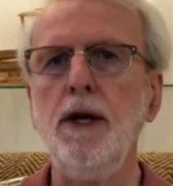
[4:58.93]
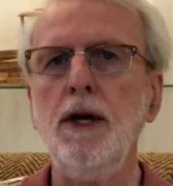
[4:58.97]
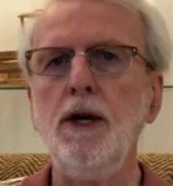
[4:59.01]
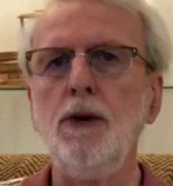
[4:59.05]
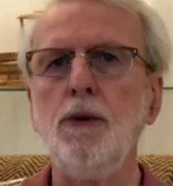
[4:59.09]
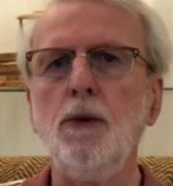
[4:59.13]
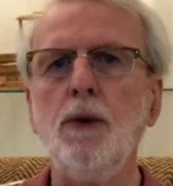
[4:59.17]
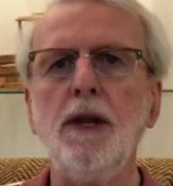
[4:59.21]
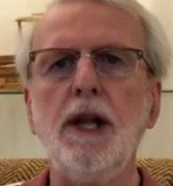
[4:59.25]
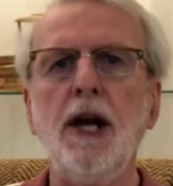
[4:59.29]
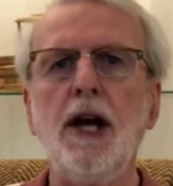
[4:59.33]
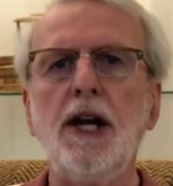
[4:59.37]

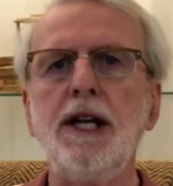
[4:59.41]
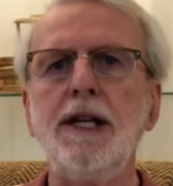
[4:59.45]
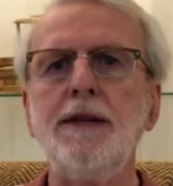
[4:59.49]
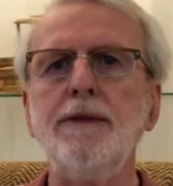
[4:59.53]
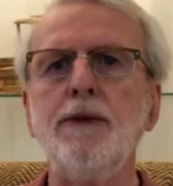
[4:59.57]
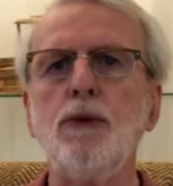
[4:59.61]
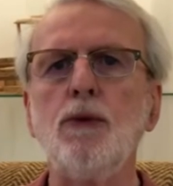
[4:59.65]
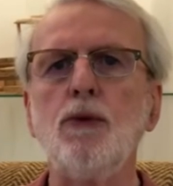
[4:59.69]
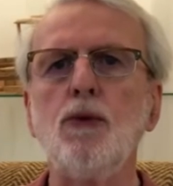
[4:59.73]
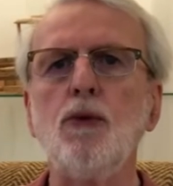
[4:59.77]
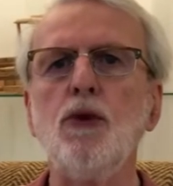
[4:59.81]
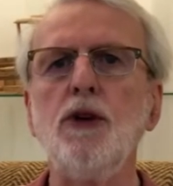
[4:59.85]
without
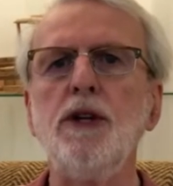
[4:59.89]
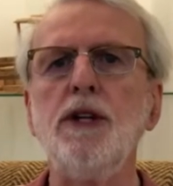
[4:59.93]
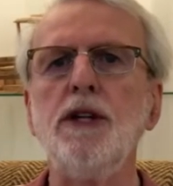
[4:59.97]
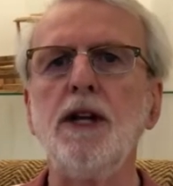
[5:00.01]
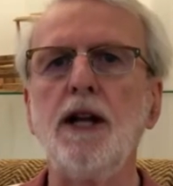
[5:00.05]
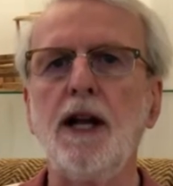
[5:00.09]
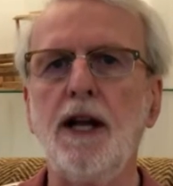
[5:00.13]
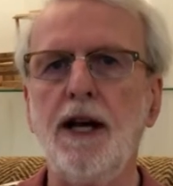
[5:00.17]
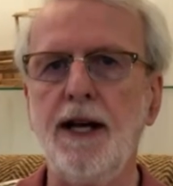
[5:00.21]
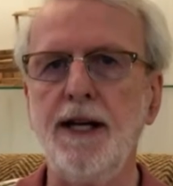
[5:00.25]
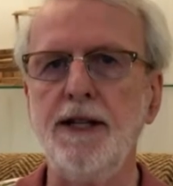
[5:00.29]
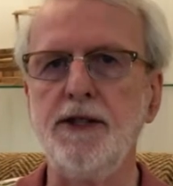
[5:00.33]
even
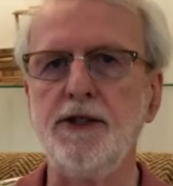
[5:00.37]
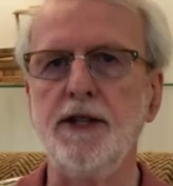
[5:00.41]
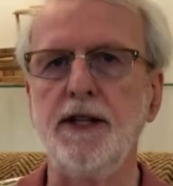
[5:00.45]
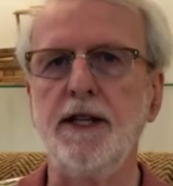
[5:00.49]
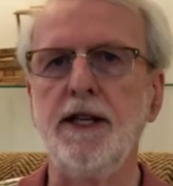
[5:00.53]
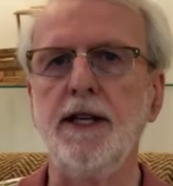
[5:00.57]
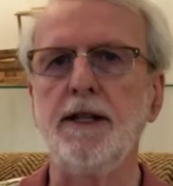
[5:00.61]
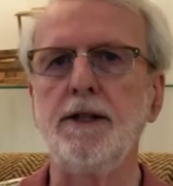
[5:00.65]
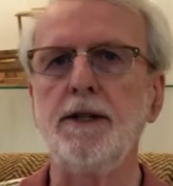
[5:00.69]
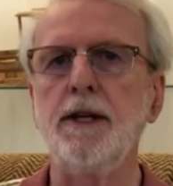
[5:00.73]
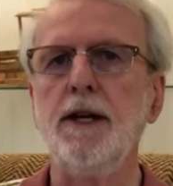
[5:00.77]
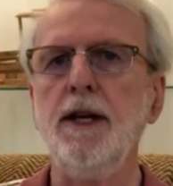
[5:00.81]
realizing
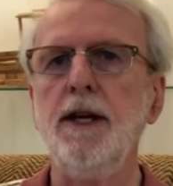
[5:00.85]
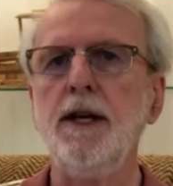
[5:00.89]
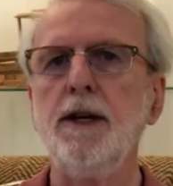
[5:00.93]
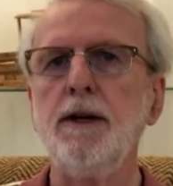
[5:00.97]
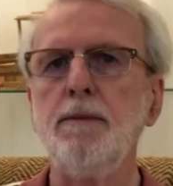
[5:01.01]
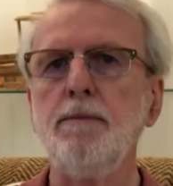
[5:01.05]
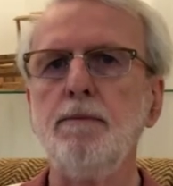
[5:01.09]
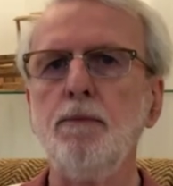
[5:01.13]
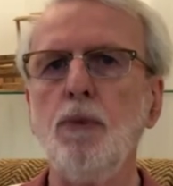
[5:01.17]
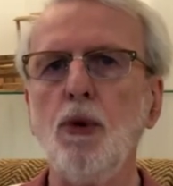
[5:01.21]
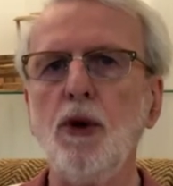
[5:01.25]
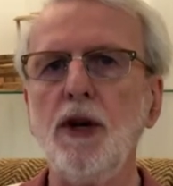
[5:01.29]
it,
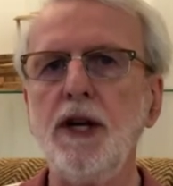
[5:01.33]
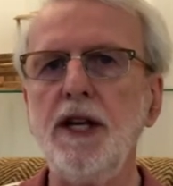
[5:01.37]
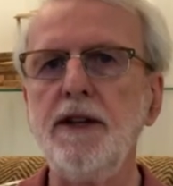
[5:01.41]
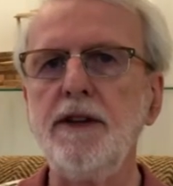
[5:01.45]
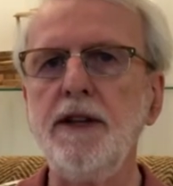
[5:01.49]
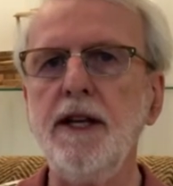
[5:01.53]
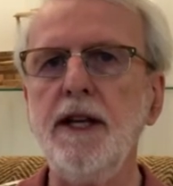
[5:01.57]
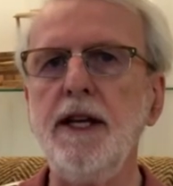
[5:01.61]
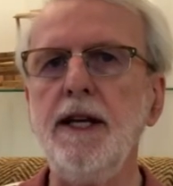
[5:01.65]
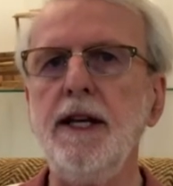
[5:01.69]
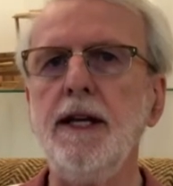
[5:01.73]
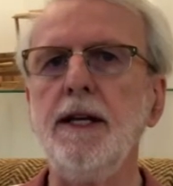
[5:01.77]

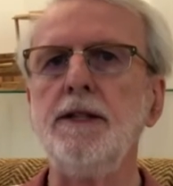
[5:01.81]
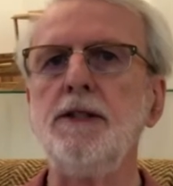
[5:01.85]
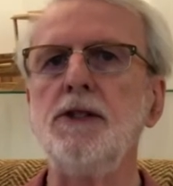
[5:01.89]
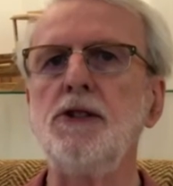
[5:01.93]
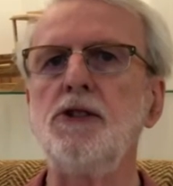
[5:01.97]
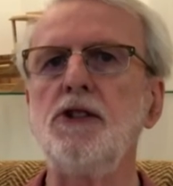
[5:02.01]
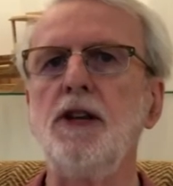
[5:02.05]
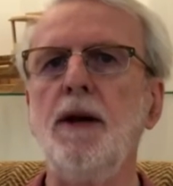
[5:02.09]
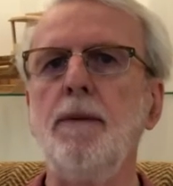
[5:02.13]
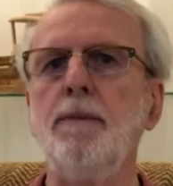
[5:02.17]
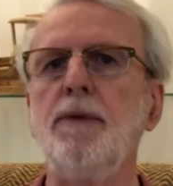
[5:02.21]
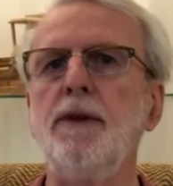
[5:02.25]
breathing in
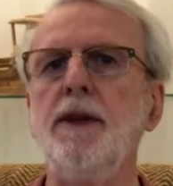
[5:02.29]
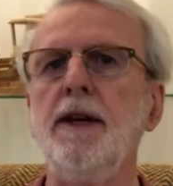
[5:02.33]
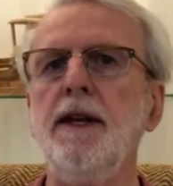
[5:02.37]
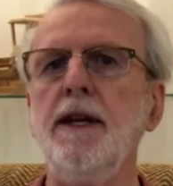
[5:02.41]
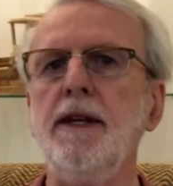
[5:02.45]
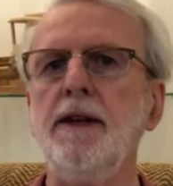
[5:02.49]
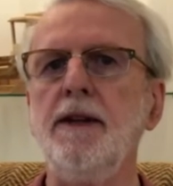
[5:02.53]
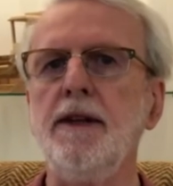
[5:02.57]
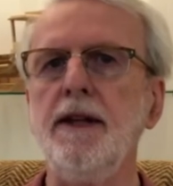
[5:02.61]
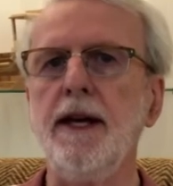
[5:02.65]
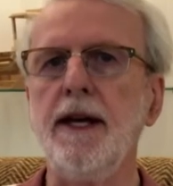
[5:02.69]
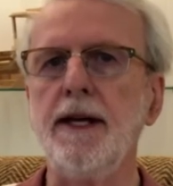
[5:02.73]

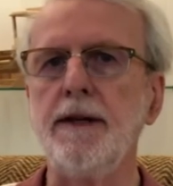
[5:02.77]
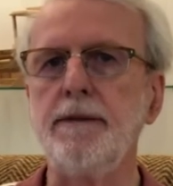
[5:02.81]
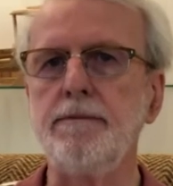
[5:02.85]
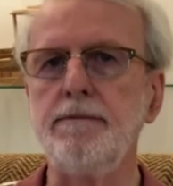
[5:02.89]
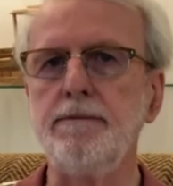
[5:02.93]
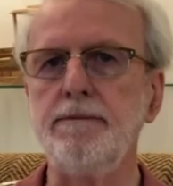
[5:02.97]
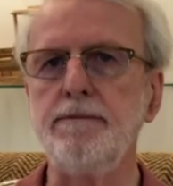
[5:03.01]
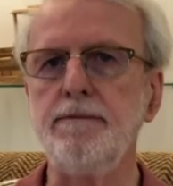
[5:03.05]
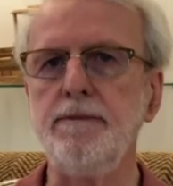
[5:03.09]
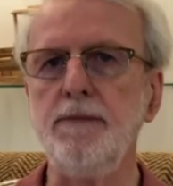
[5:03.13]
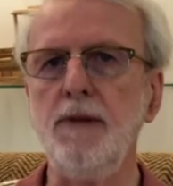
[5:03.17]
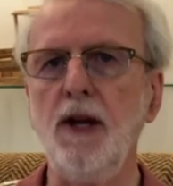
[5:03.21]
something that
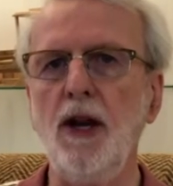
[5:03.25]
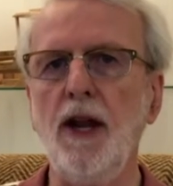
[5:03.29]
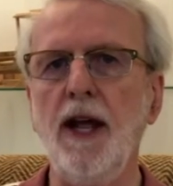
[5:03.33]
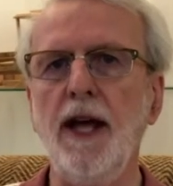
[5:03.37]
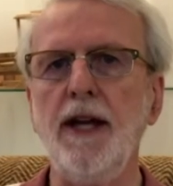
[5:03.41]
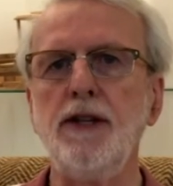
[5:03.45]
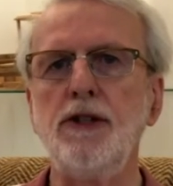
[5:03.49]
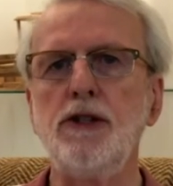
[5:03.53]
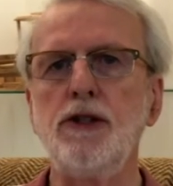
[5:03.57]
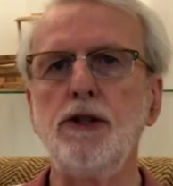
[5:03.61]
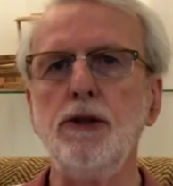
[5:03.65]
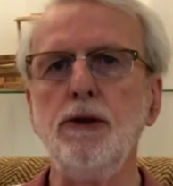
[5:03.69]

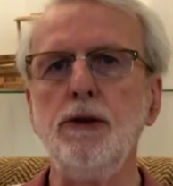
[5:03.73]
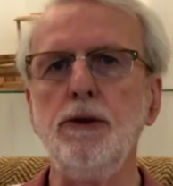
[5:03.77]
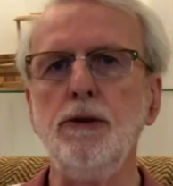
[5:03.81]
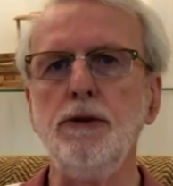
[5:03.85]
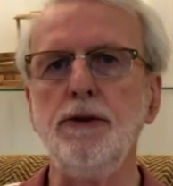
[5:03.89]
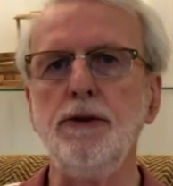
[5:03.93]
led to